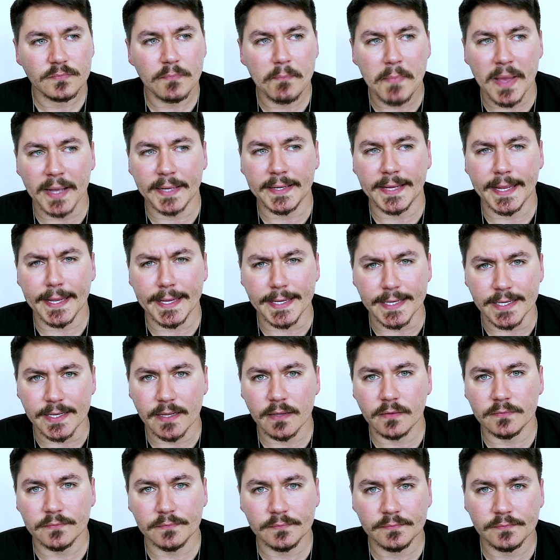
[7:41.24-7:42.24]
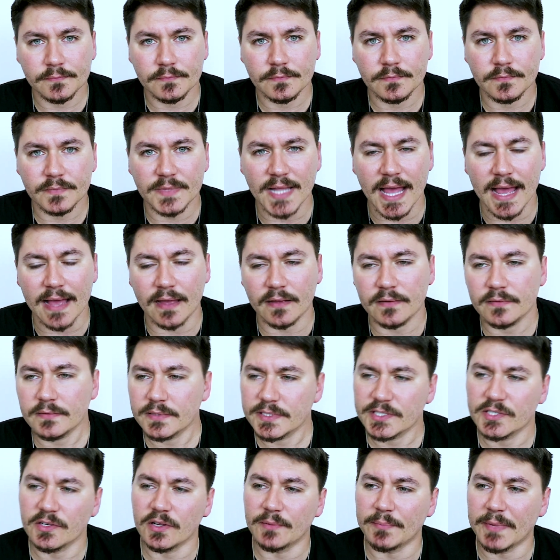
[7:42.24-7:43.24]
Monkey. Nah,
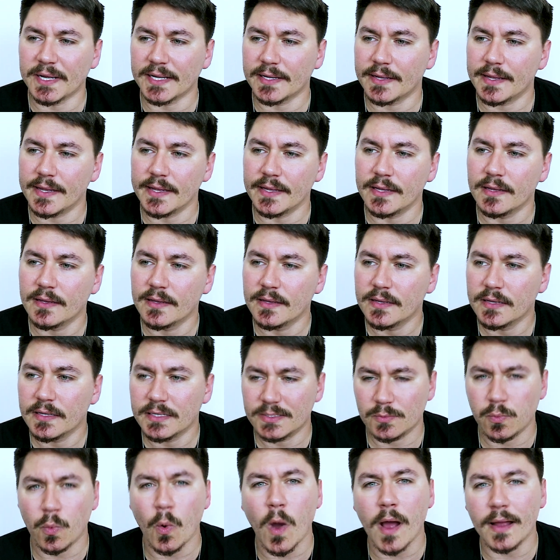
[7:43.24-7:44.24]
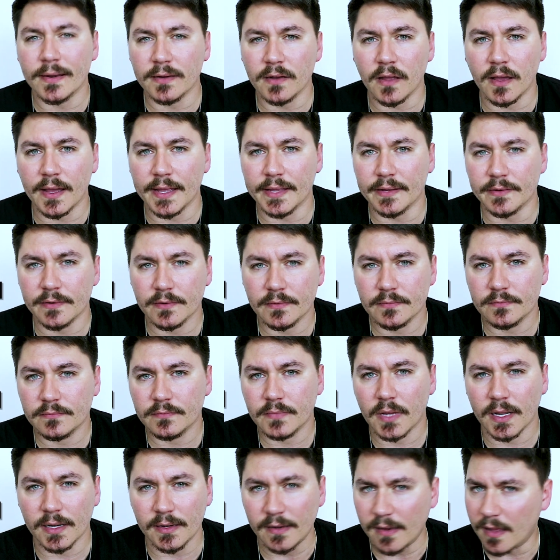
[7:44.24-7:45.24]
it's not monkey. It's white lion.
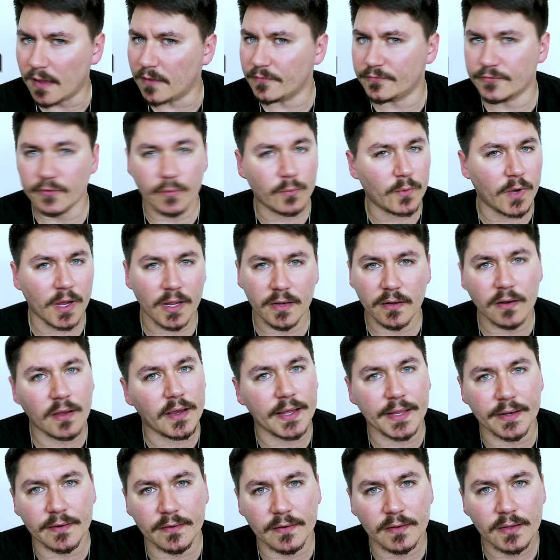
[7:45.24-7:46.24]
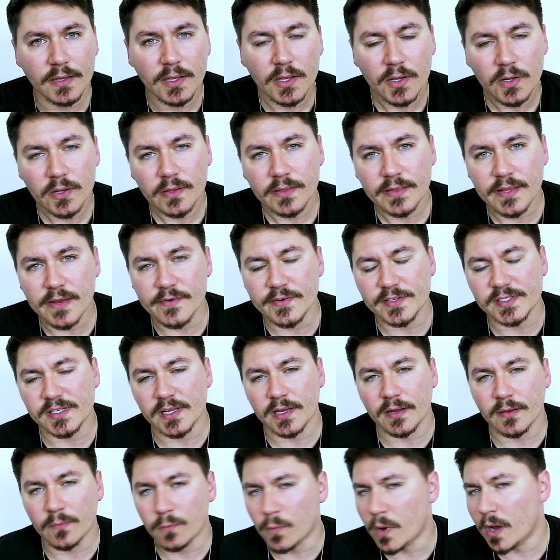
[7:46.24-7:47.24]
I love the white lion. There is
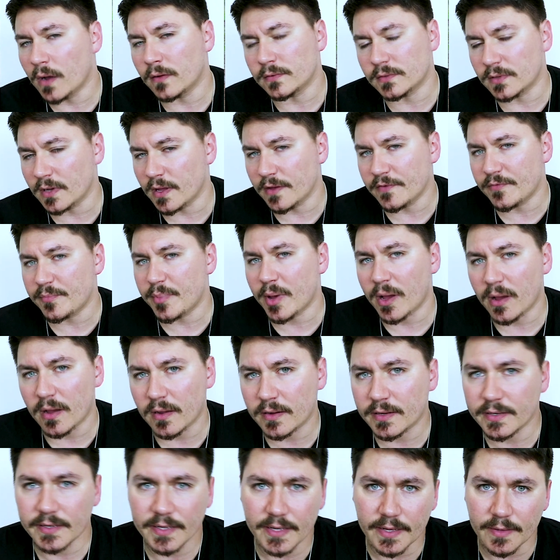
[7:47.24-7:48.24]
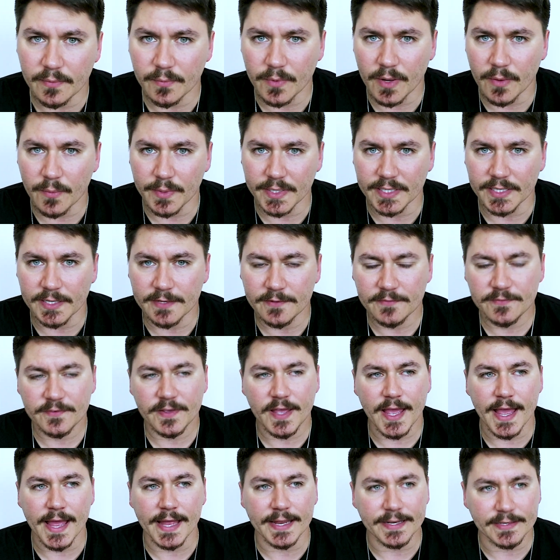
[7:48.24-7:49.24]
a wildlife park near where we live,
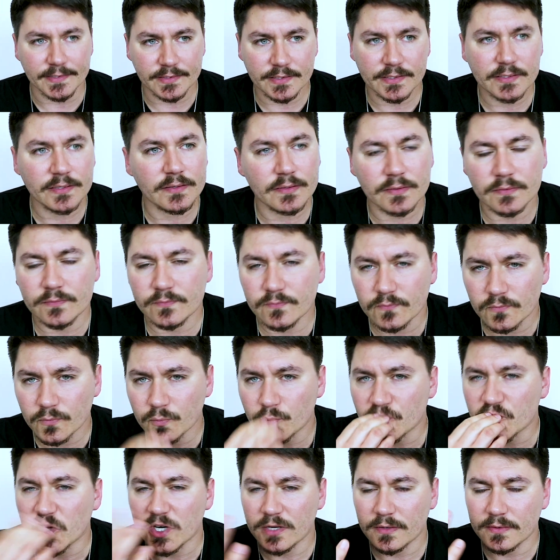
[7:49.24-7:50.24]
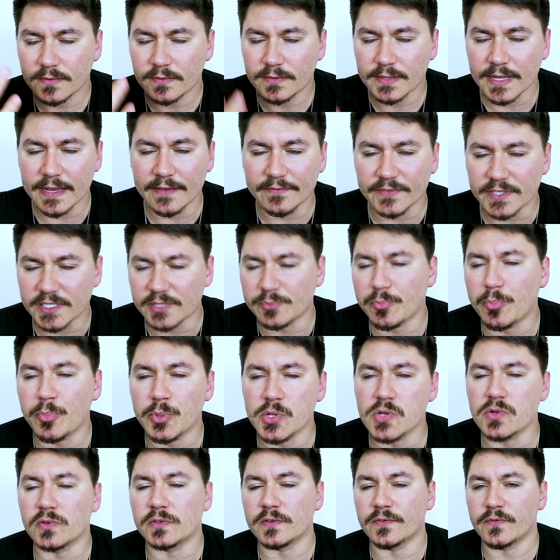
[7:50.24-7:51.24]
and they have these
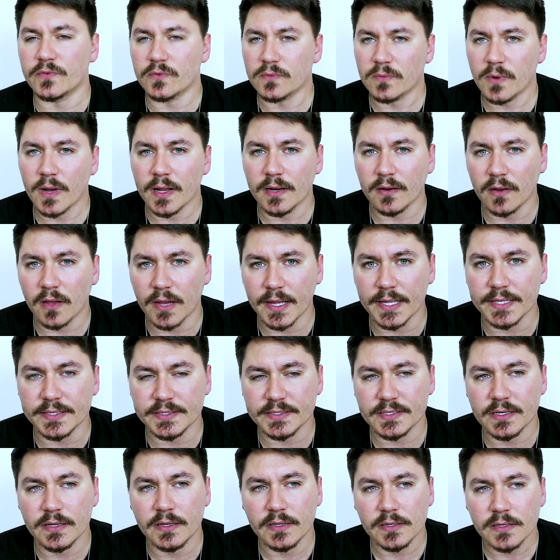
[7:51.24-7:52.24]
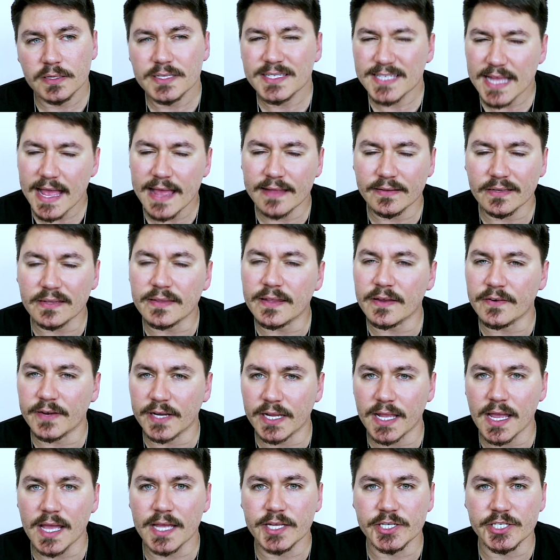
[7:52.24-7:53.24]
beautiful white lions. Sad that they're in
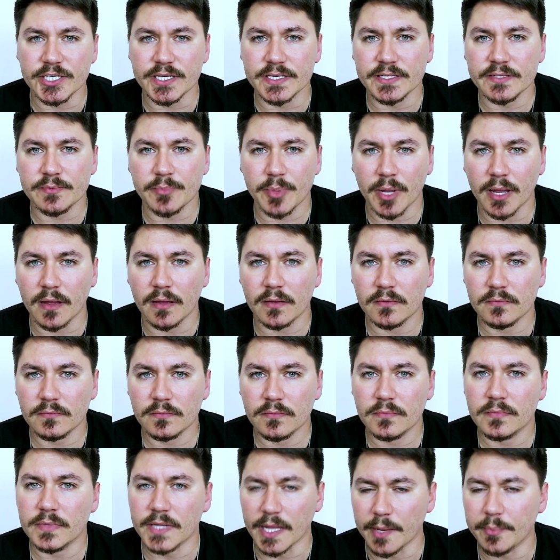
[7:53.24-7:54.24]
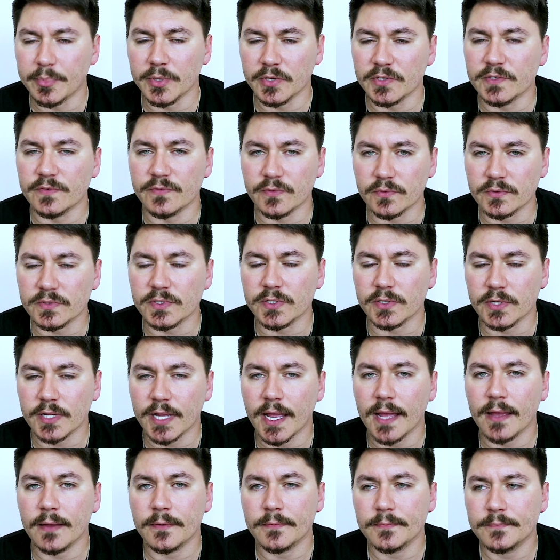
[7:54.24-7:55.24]
cages, but they're beautiful to
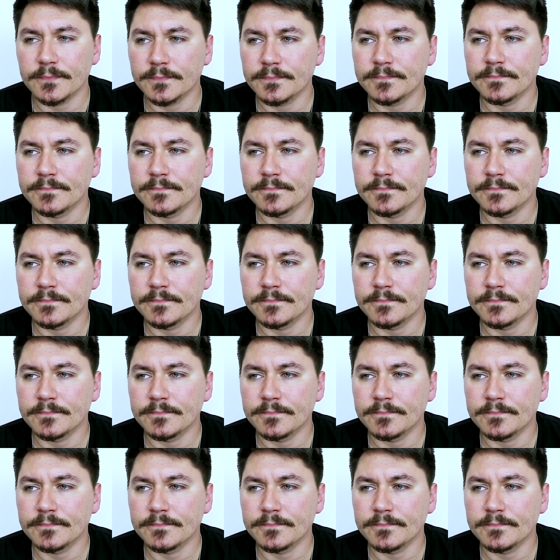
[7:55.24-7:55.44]
look at.